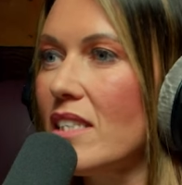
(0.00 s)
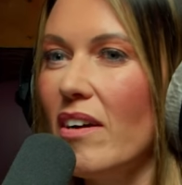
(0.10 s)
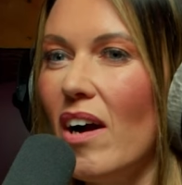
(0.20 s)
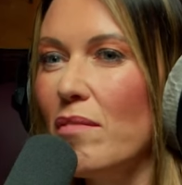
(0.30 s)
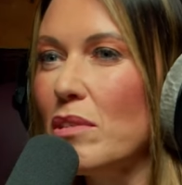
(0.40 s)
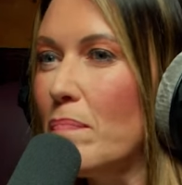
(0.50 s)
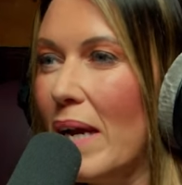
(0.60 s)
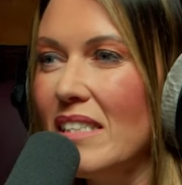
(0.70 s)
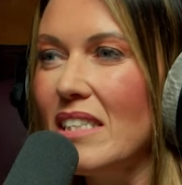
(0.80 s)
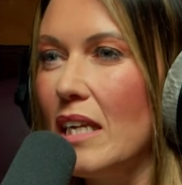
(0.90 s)
So I was
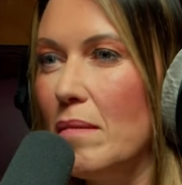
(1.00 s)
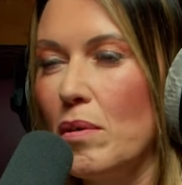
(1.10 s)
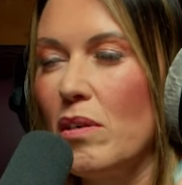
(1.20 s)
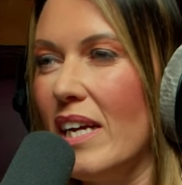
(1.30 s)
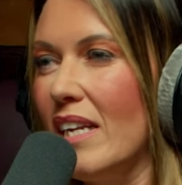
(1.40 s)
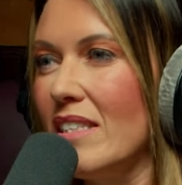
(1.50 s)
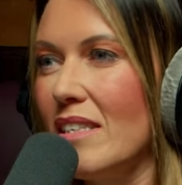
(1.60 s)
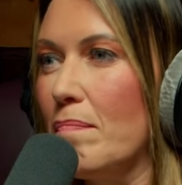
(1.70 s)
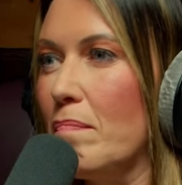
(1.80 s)
basically brought in as